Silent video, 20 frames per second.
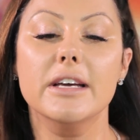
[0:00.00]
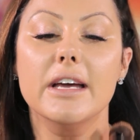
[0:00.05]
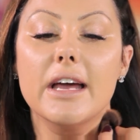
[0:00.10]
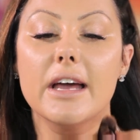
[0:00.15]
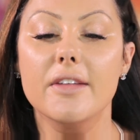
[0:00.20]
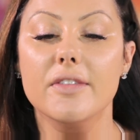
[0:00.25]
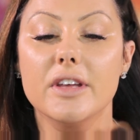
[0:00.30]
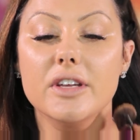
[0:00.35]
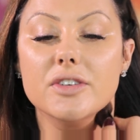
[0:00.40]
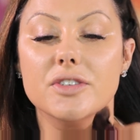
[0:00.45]

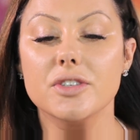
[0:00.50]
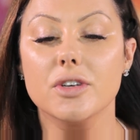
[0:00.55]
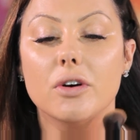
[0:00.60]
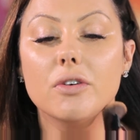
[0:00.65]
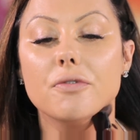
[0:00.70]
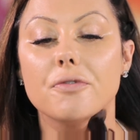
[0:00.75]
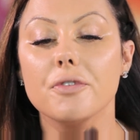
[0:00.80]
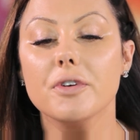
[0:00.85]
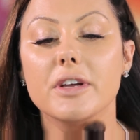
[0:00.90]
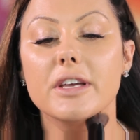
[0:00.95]
And then
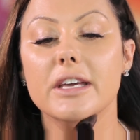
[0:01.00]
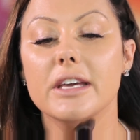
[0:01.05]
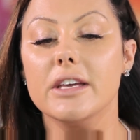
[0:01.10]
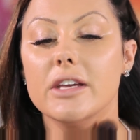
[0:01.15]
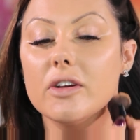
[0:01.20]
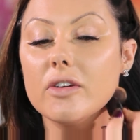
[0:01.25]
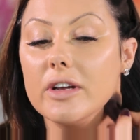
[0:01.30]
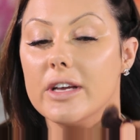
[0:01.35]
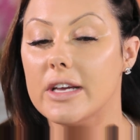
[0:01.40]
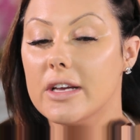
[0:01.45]
don't forget
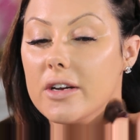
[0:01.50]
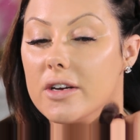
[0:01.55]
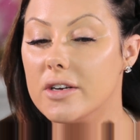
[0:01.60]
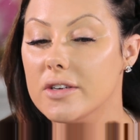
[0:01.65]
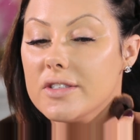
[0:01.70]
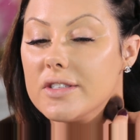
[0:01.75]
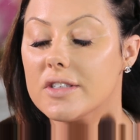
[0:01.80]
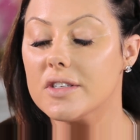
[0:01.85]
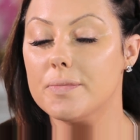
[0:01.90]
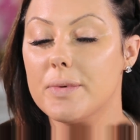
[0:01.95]
your
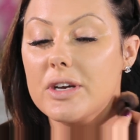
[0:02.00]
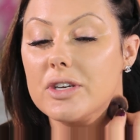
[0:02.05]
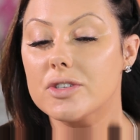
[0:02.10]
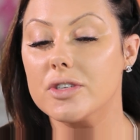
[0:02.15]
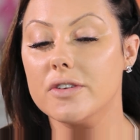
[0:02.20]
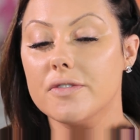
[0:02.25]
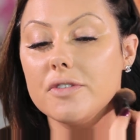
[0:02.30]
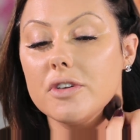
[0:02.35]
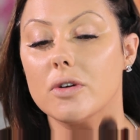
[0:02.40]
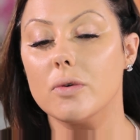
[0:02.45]
ears,
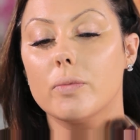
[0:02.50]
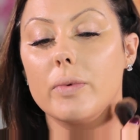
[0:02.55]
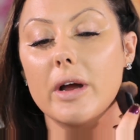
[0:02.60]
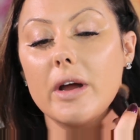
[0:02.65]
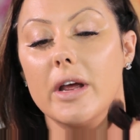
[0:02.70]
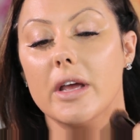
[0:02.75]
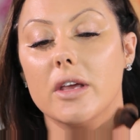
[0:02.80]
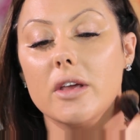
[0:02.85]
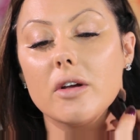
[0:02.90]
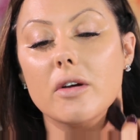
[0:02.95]
especially if you're
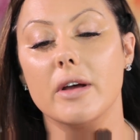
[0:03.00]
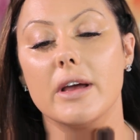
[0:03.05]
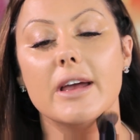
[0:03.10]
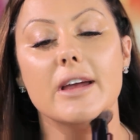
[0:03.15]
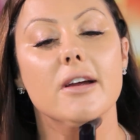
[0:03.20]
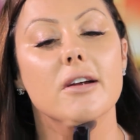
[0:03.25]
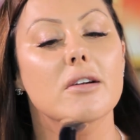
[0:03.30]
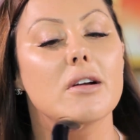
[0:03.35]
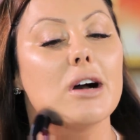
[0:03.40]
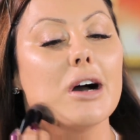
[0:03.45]
wearing your
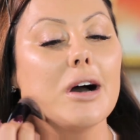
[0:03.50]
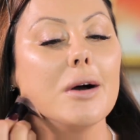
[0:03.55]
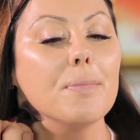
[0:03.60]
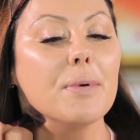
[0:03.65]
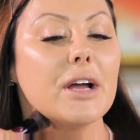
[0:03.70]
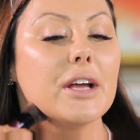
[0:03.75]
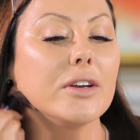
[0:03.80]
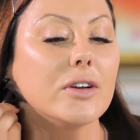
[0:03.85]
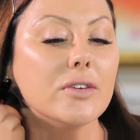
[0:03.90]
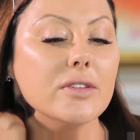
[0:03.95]
hair up.
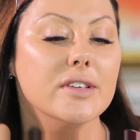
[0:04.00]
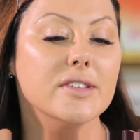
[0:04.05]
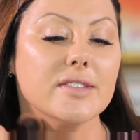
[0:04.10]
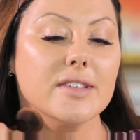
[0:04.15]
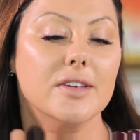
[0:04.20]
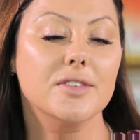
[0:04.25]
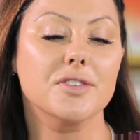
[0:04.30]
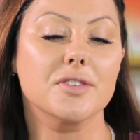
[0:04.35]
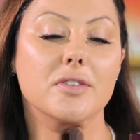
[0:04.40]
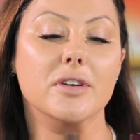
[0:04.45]
I know this
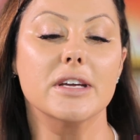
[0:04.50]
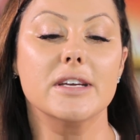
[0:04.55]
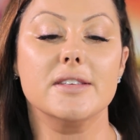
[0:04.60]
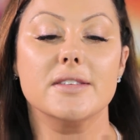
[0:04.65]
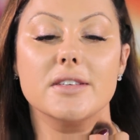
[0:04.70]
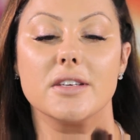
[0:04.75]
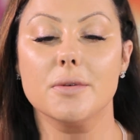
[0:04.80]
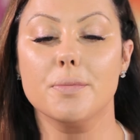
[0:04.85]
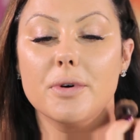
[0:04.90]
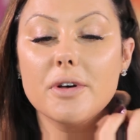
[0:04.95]
sounds
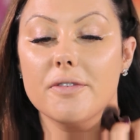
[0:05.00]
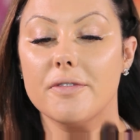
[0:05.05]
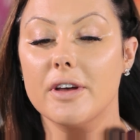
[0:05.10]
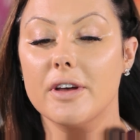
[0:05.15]
crazy to put